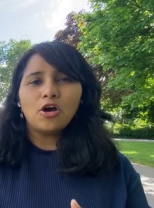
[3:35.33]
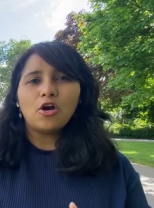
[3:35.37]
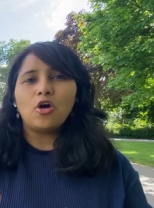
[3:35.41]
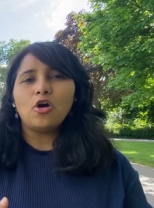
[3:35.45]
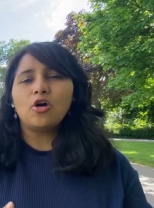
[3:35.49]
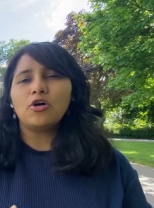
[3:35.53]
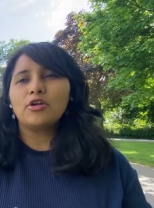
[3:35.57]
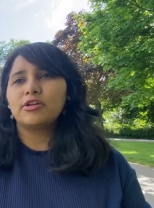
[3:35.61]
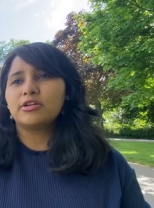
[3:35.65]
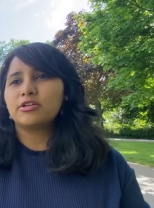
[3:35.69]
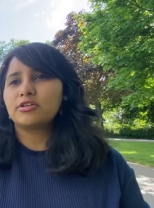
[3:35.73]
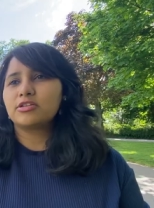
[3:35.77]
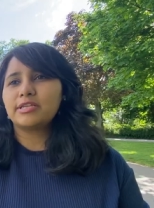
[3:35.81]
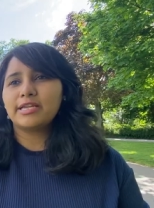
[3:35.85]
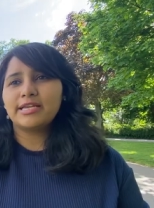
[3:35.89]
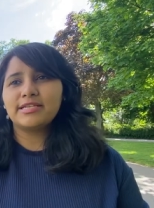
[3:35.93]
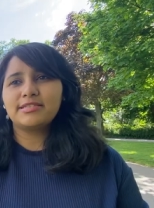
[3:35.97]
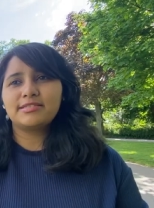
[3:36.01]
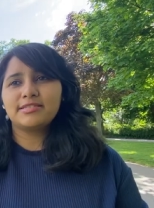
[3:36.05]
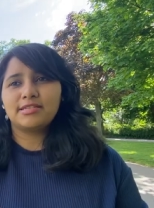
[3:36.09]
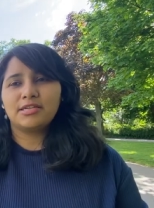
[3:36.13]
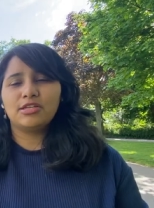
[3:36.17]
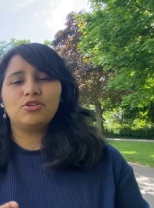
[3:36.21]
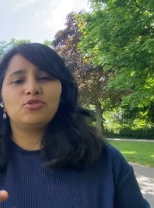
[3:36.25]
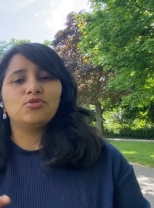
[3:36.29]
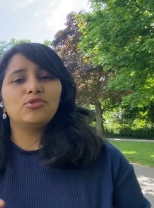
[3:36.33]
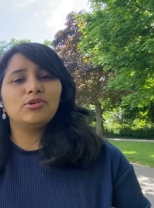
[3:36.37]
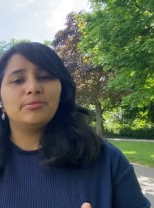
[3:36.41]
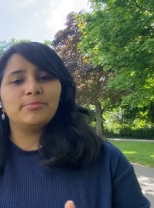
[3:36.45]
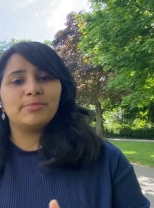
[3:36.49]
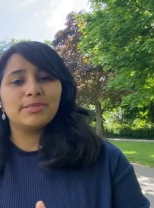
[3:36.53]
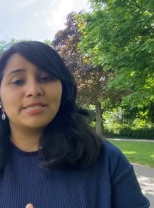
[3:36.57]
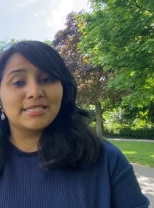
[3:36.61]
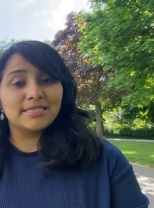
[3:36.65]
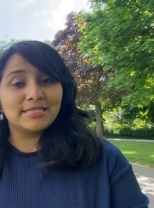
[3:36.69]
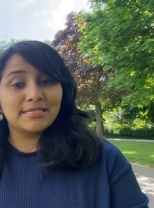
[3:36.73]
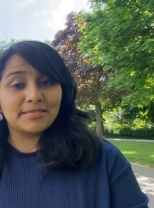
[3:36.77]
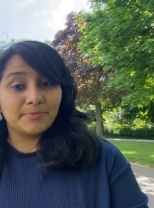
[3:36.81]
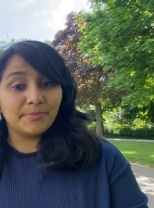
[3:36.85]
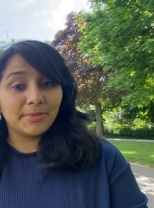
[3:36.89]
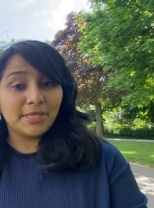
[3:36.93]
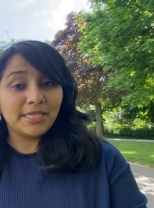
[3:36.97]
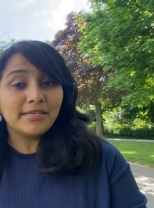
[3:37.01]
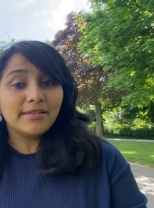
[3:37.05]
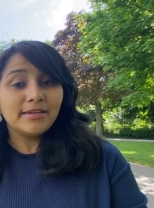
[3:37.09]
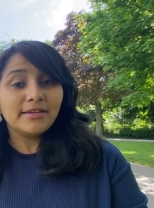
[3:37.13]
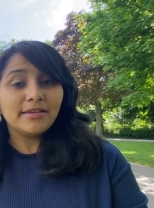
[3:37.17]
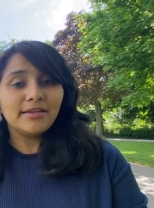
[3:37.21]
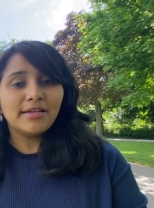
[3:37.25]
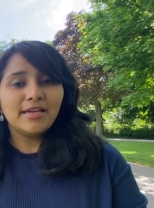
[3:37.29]
or let's say to a business
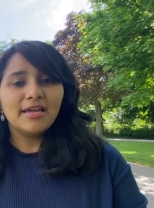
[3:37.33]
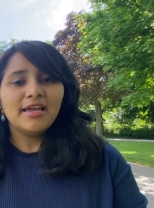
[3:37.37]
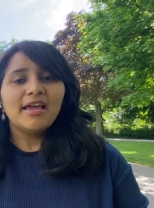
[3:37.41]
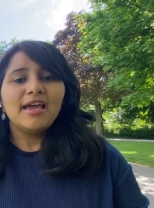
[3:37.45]
meeting,